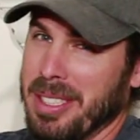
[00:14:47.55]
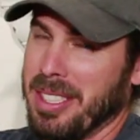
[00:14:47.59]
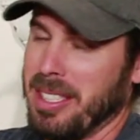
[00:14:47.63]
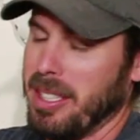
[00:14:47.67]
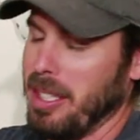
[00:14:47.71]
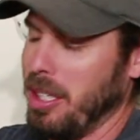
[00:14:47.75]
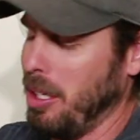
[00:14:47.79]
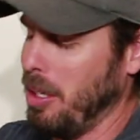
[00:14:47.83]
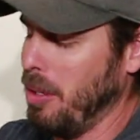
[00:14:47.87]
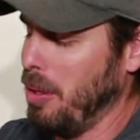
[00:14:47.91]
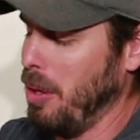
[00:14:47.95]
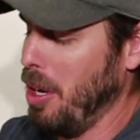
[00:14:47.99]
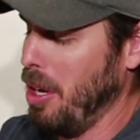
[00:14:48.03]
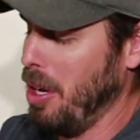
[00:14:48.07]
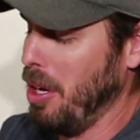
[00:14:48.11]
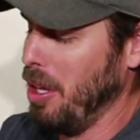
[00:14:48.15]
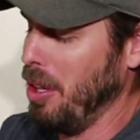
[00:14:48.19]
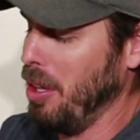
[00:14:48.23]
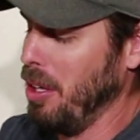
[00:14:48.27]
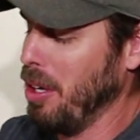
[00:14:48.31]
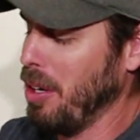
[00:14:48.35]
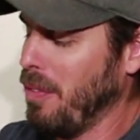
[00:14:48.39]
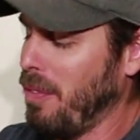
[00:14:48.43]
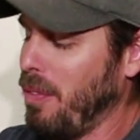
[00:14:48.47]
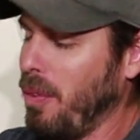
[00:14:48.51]
So
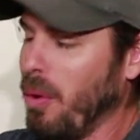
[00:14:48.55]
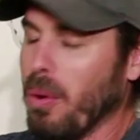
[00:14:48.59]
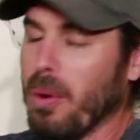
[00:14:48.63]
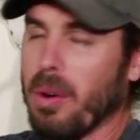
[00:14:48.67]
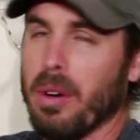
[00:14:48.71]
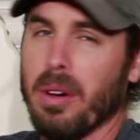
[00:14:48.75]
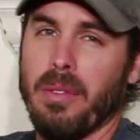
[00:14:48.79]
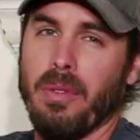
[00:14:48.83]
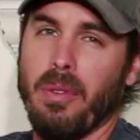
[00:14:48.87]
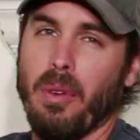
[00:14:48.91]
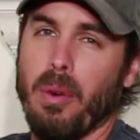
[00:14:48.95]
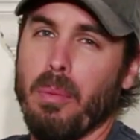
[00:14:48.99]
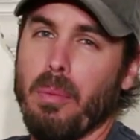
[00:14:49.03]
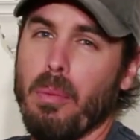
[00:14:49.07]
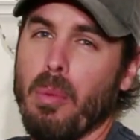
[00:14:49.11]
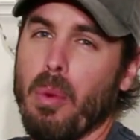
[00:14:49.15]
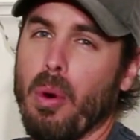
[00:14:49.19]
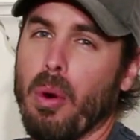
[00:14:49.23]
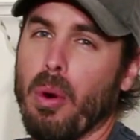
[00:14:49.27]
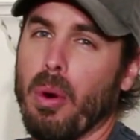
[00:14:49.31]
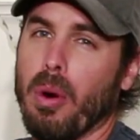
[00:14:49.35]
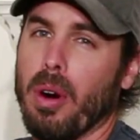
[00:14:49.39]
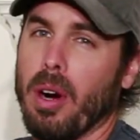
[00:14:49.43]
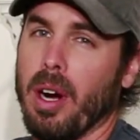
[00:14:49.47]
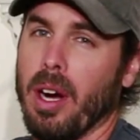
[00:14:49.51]
look forward for
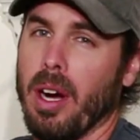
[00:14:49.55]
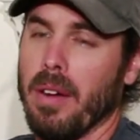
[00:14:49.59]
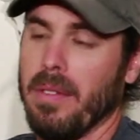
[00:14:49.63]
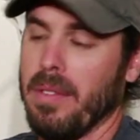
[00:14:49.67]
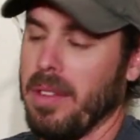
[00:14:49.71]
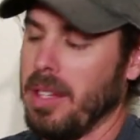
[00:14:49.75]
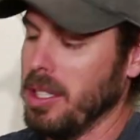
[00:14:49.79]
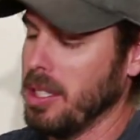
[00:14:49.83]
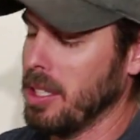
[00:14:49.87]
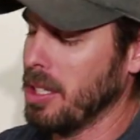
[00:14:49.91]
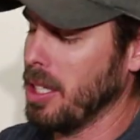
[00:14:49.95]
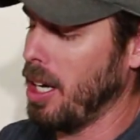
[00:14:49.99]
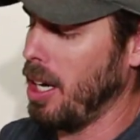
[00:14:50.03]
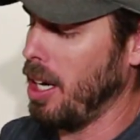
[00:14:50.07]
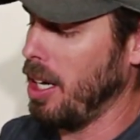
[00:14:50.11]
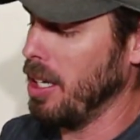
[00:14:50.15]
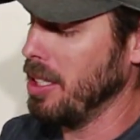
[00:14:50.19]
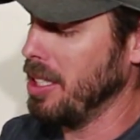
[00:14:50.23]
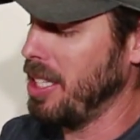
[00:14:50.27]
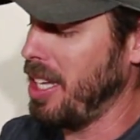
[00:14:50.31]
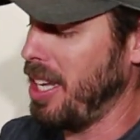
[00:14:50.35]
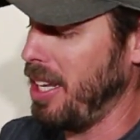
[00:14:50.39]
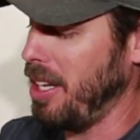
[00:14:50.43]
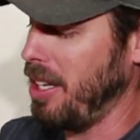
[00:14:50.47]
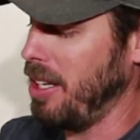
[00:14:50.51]
more of this
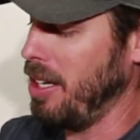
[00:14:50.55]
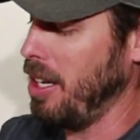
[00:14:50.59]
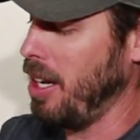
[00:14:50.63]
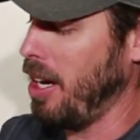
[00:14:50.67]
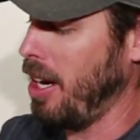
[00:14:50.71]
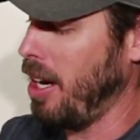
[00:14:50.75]
content